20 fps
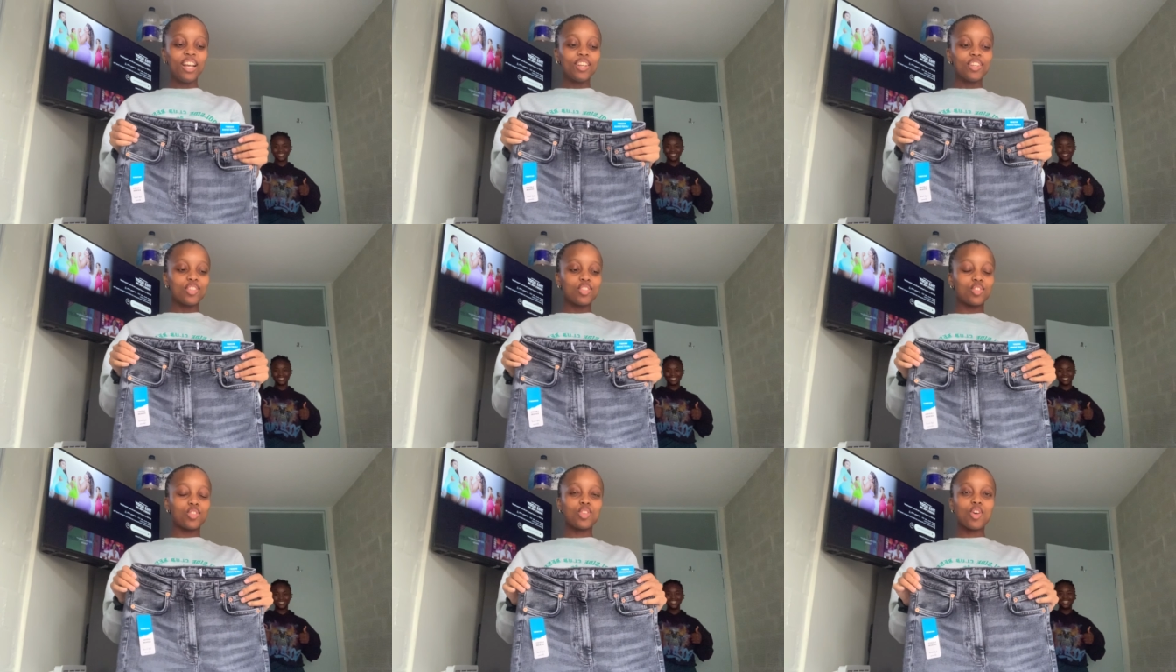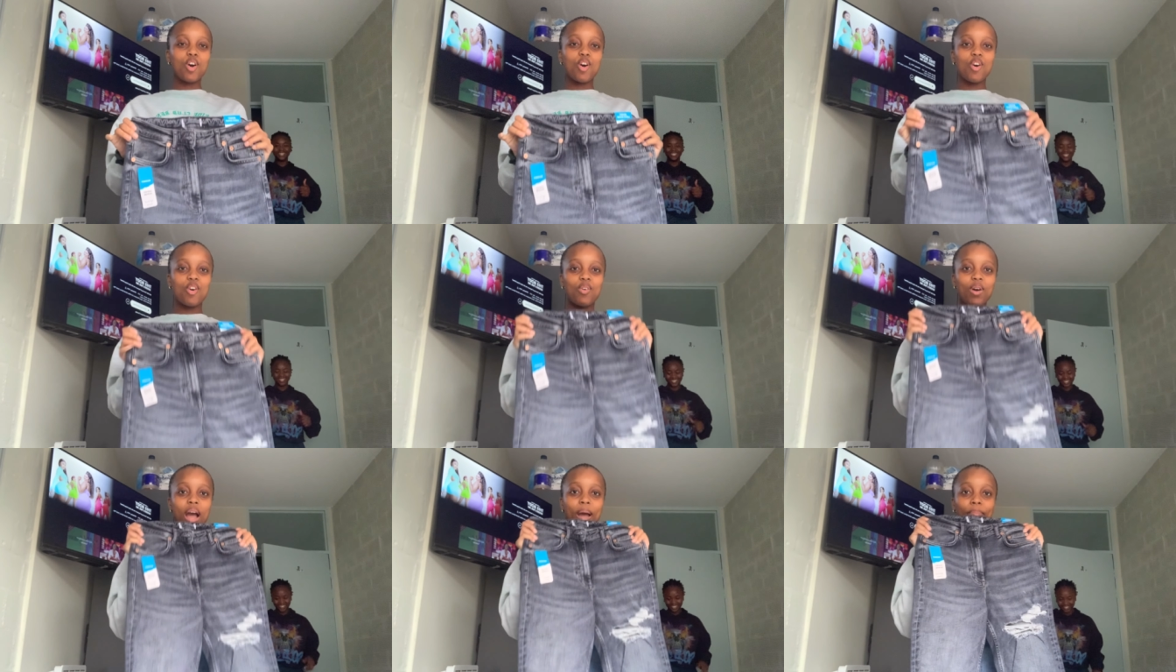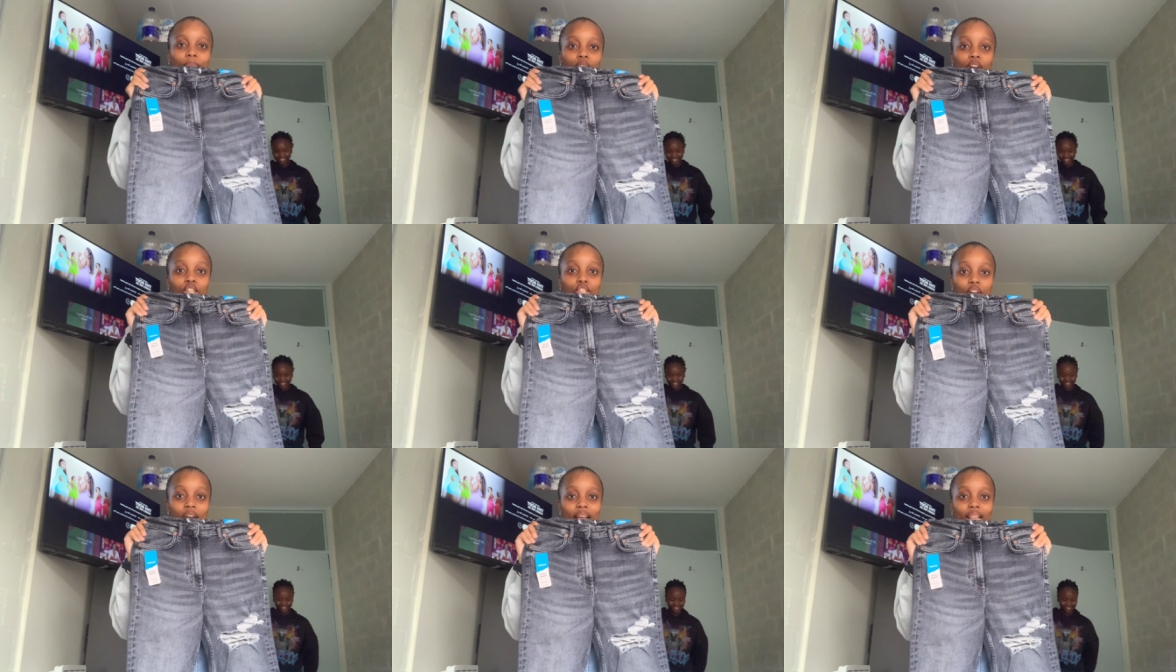so I'm
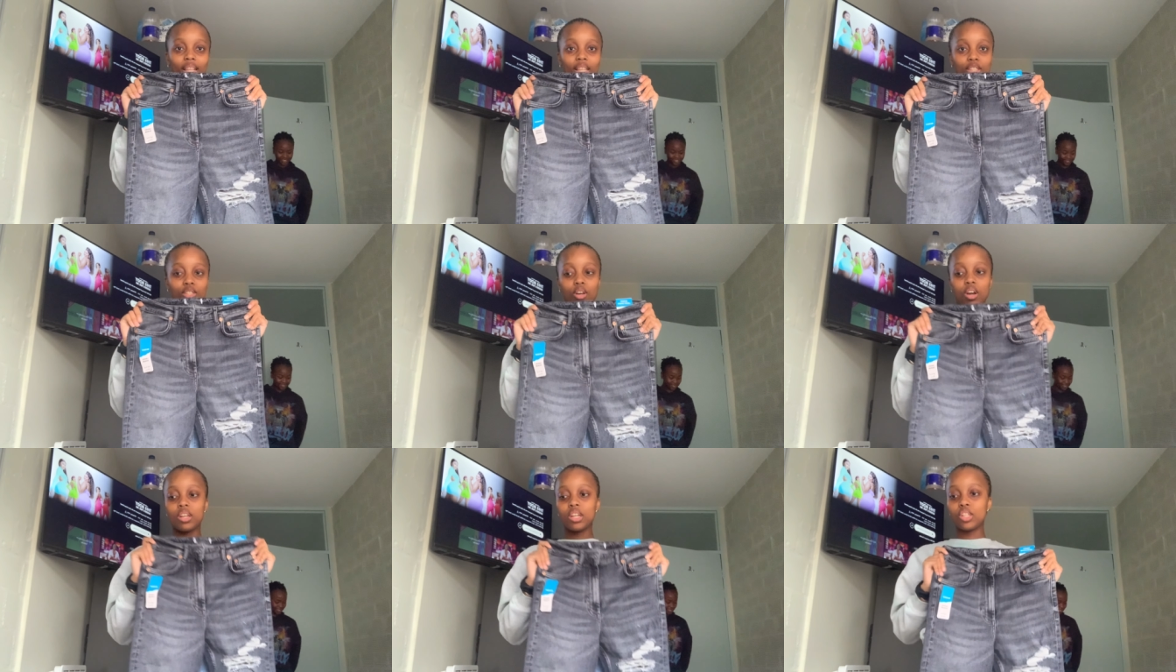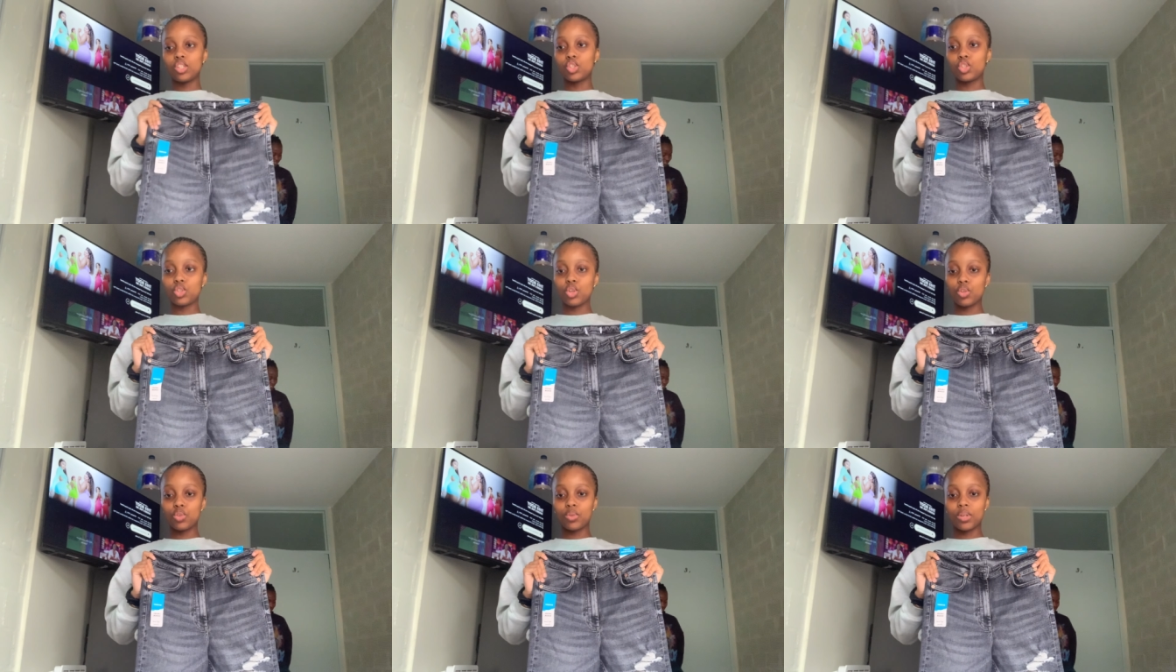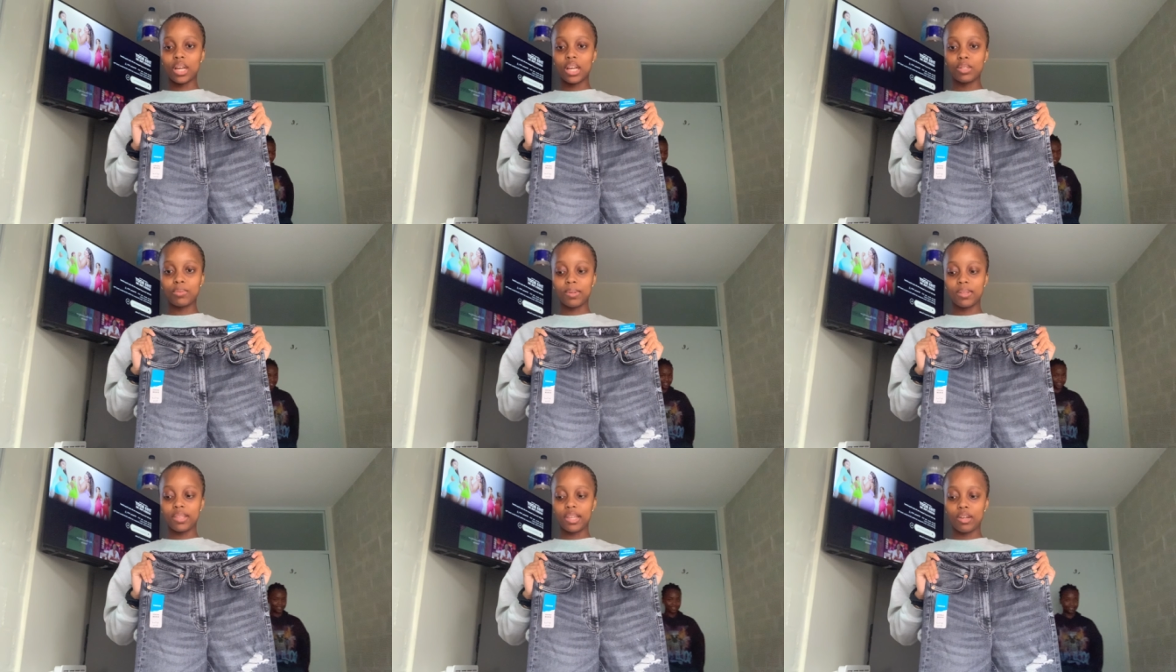gonna try these on and show you
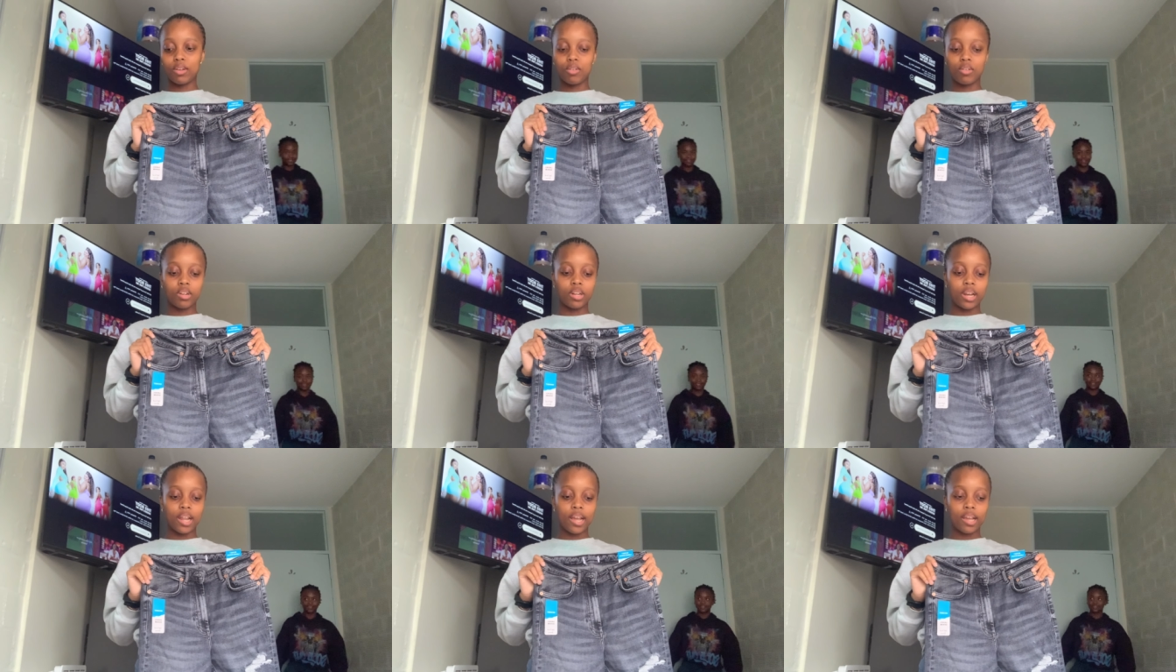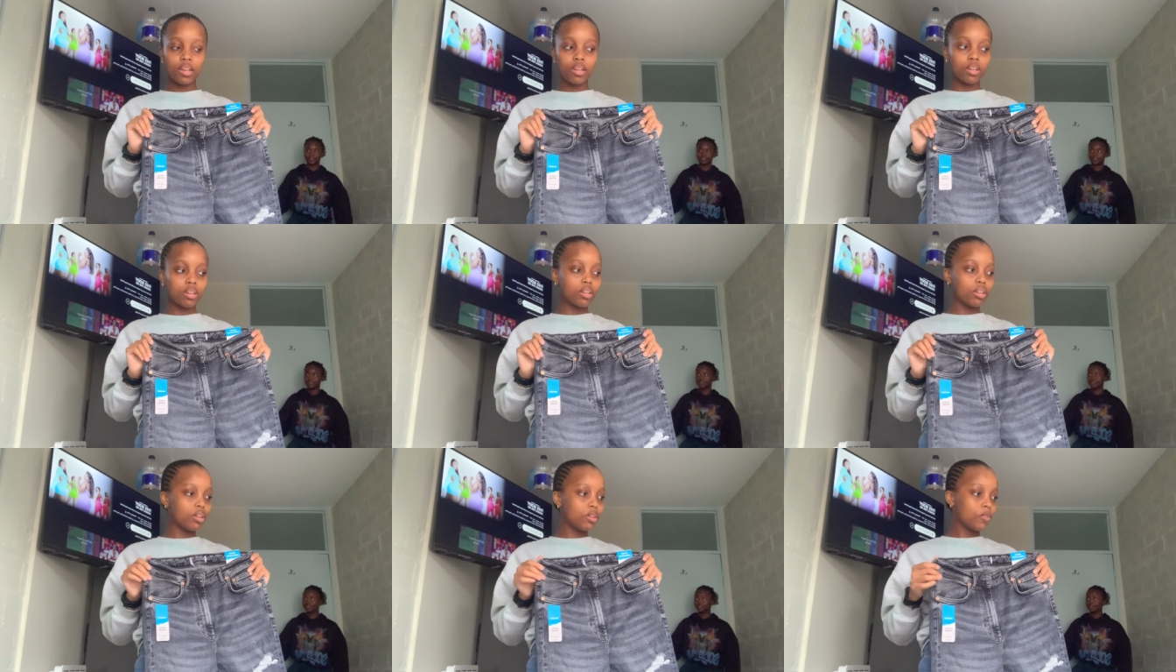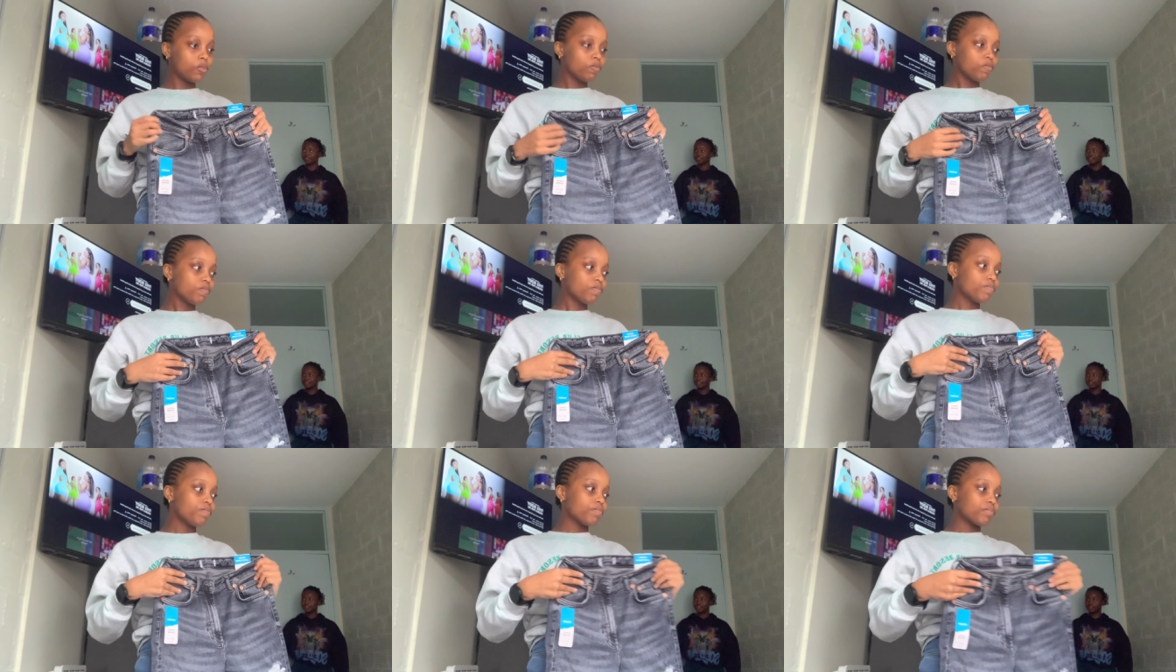guys what they look like
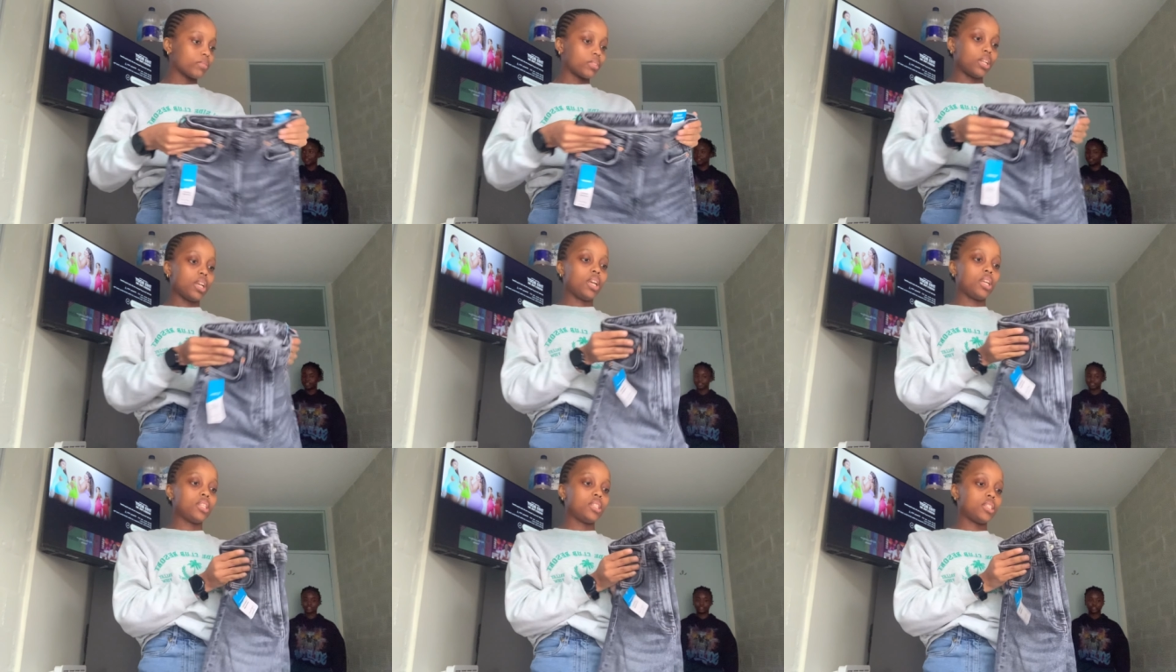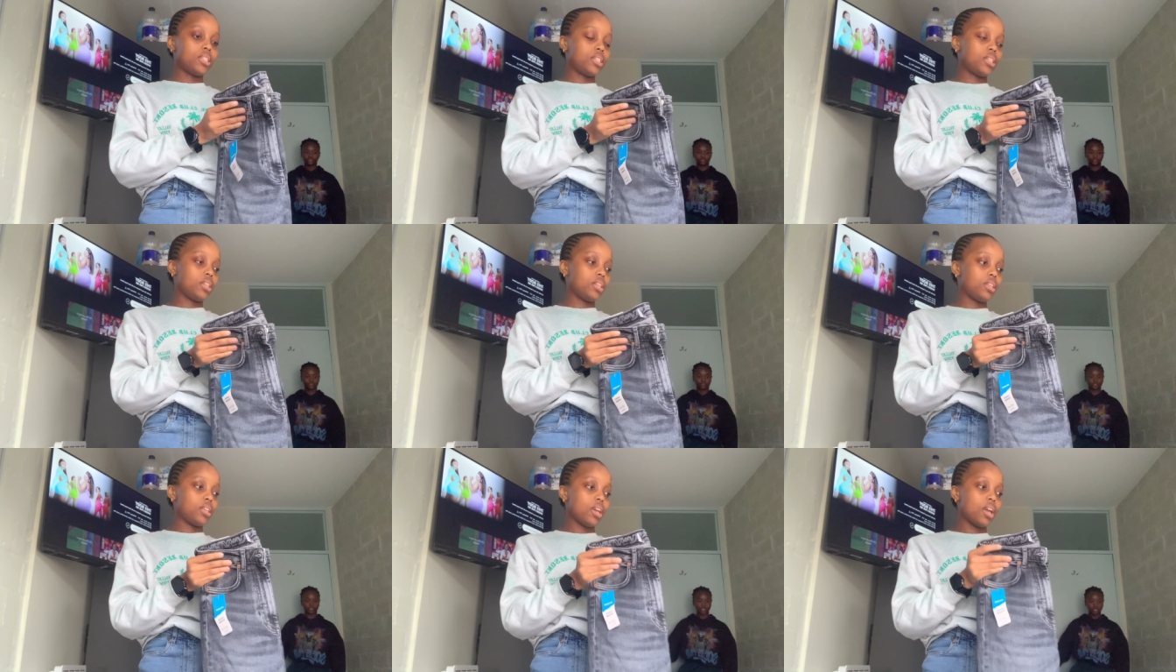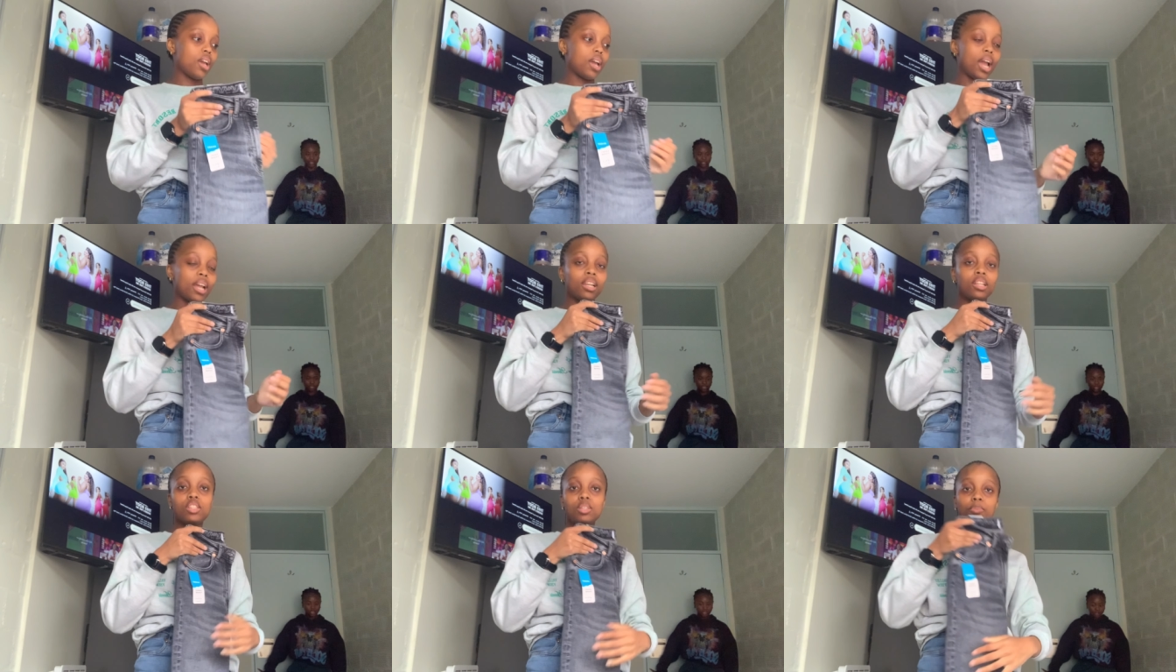and yeah
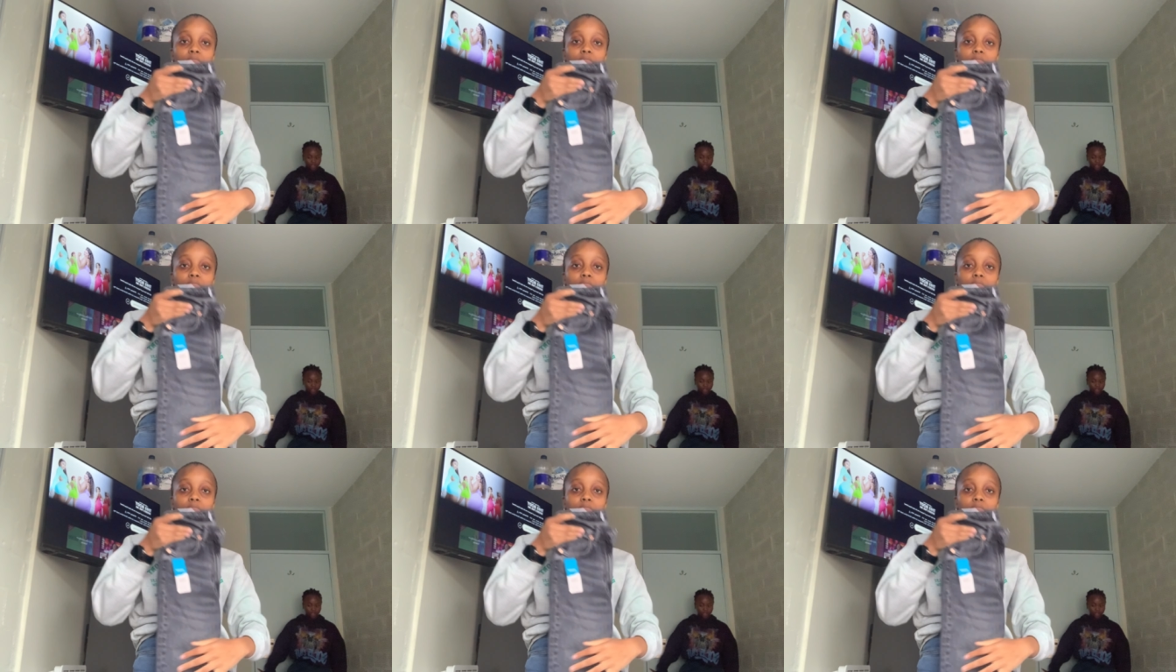i need to